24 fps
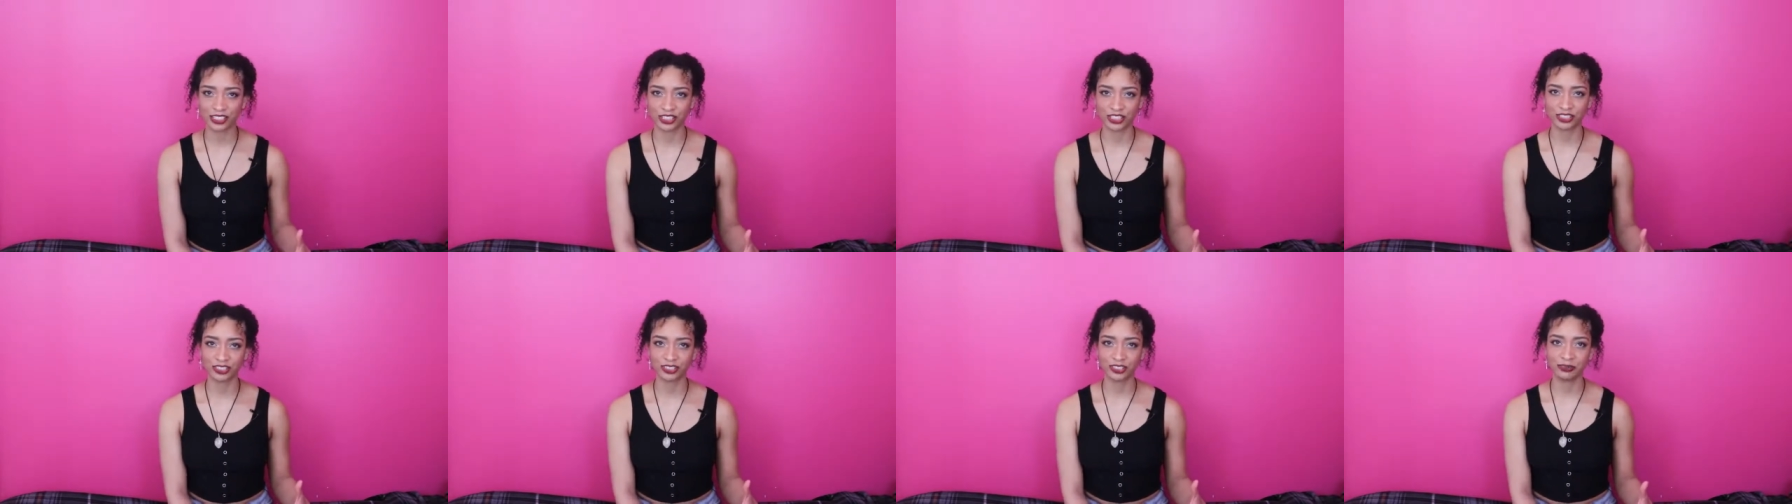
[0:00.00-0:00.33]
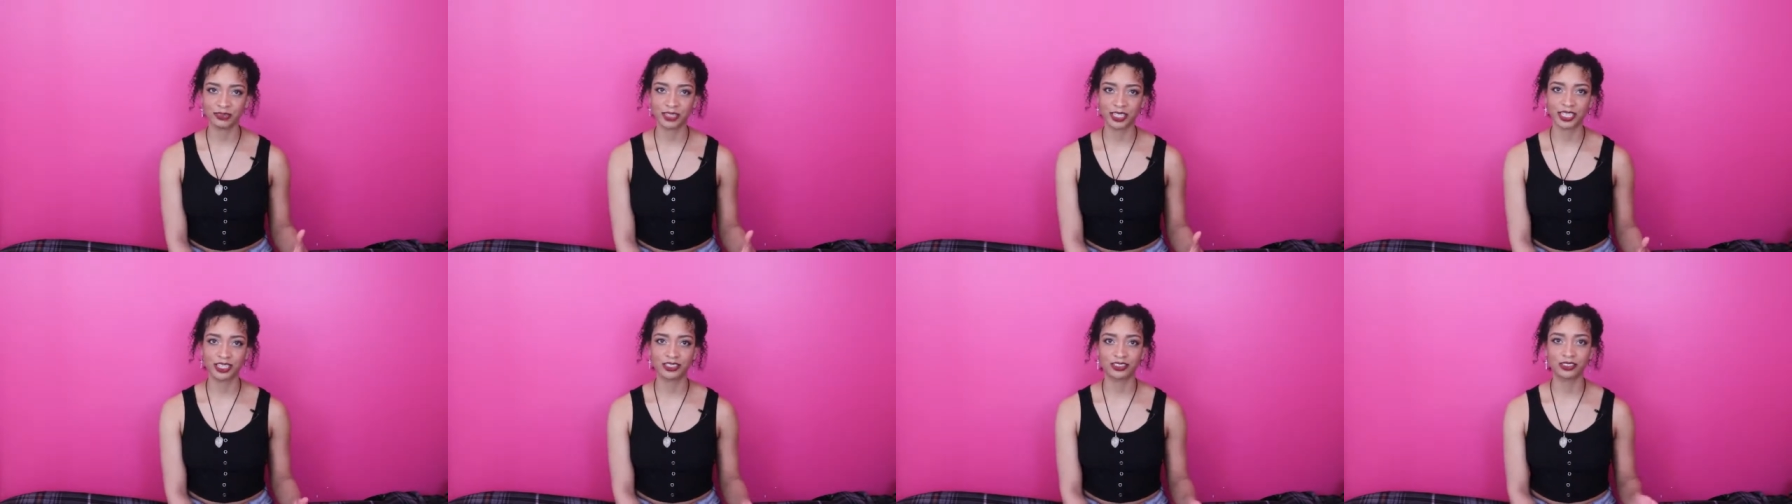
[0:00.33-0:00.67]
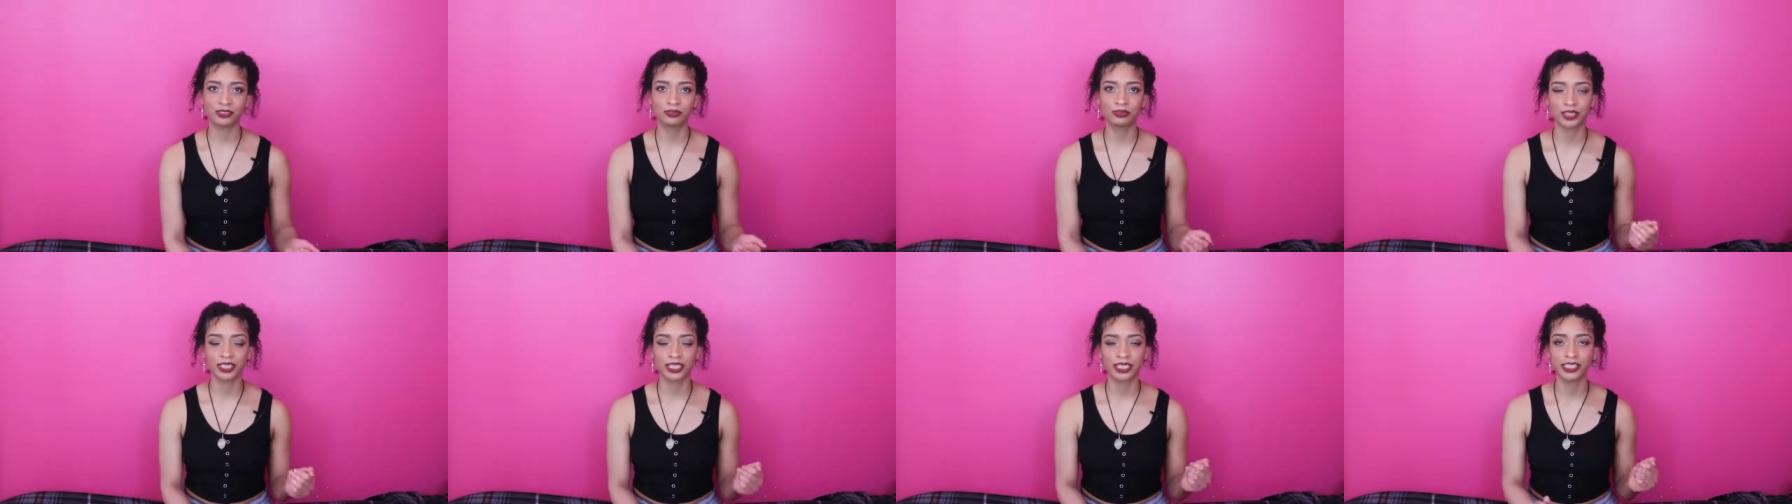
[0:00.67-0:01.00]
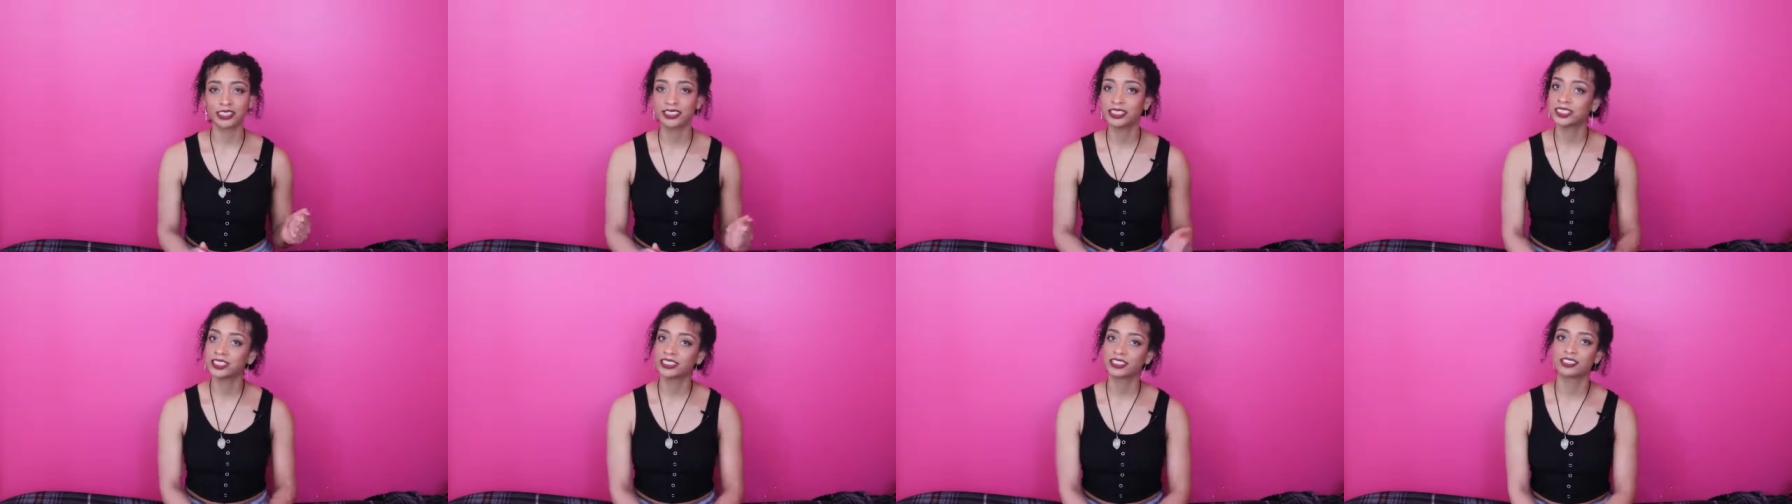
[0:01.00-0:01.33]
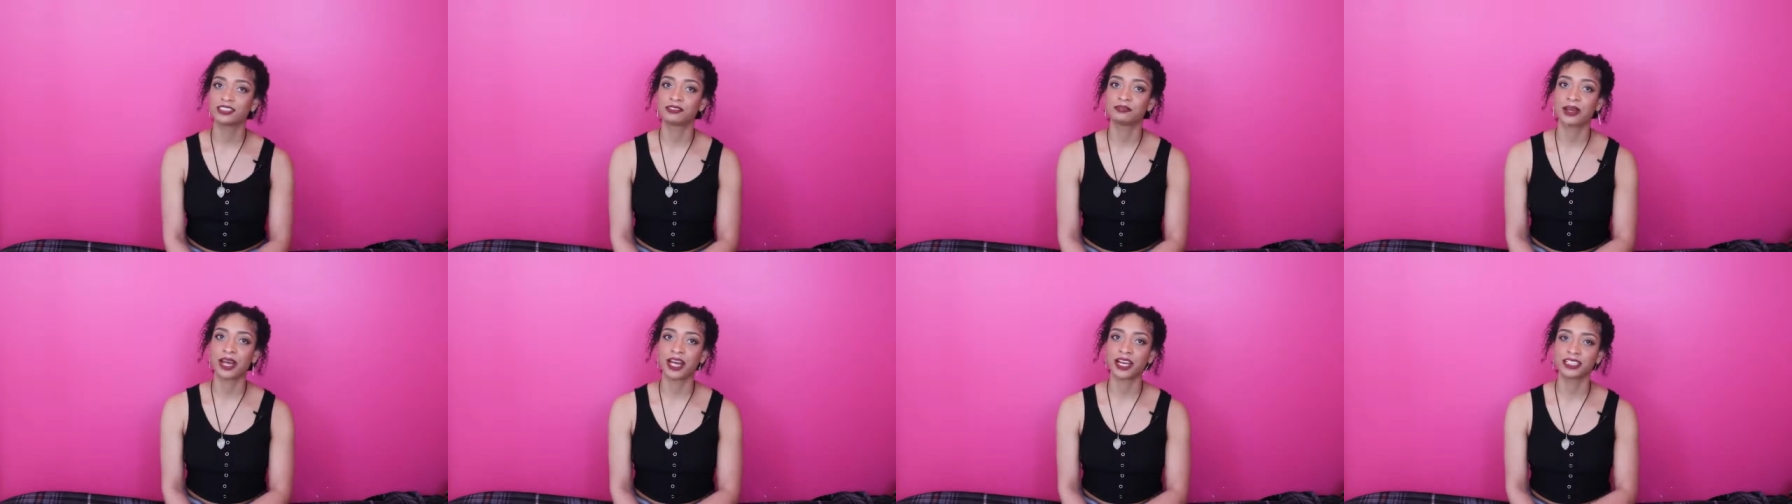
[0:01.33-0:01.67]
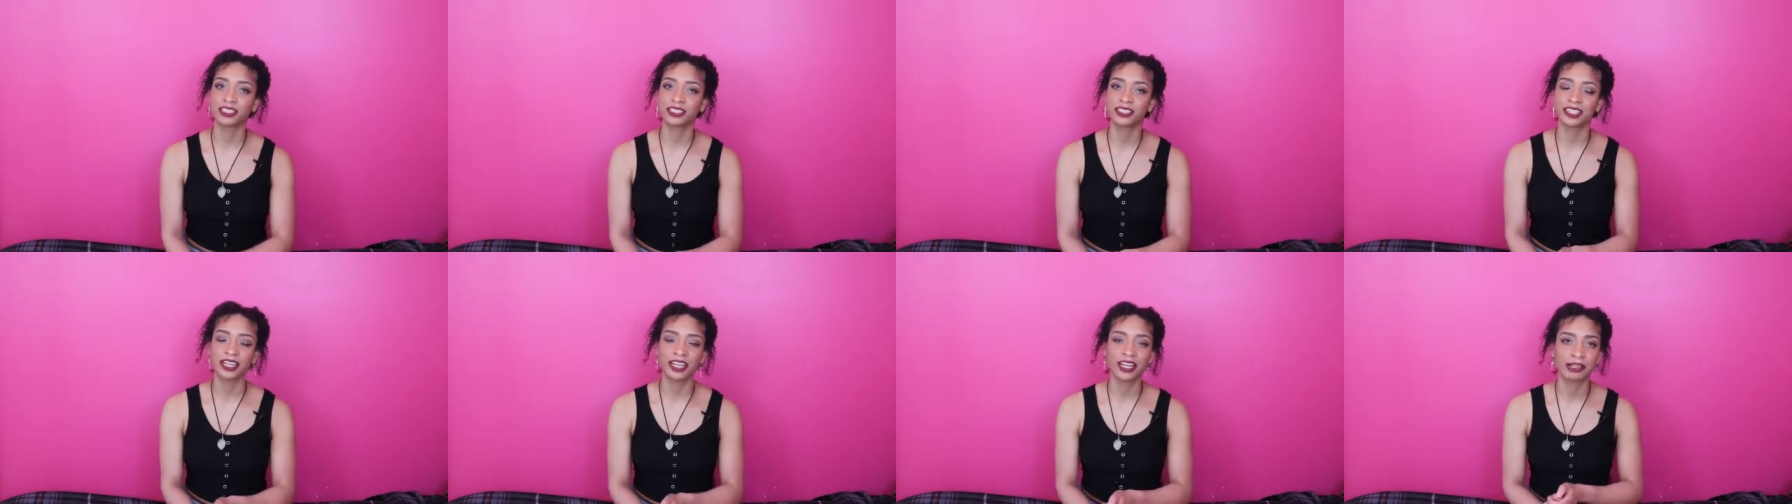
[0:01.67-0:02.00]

a YouTube channel where he teaches magic